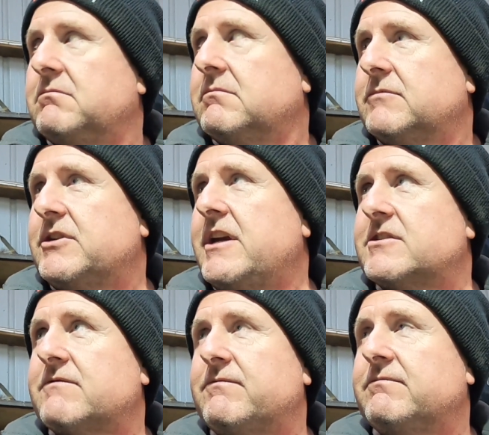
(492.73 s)
But then how does
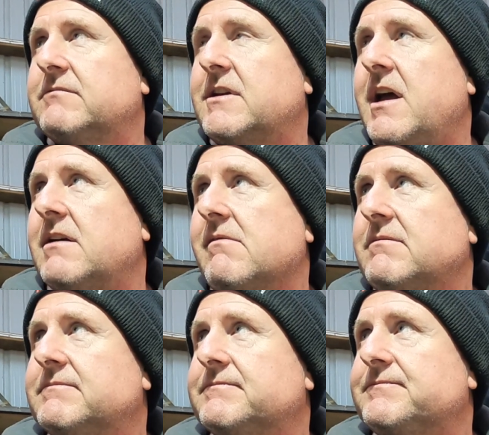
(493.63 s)
this compare to
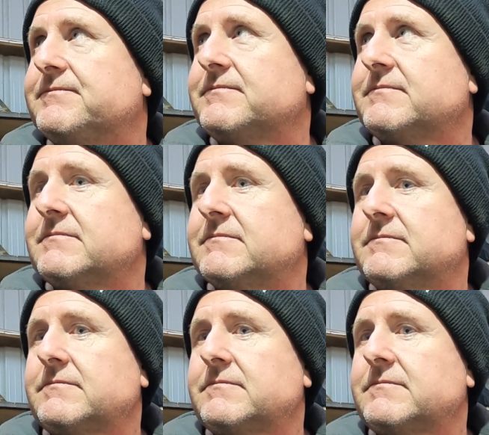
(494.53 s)
building a new loom?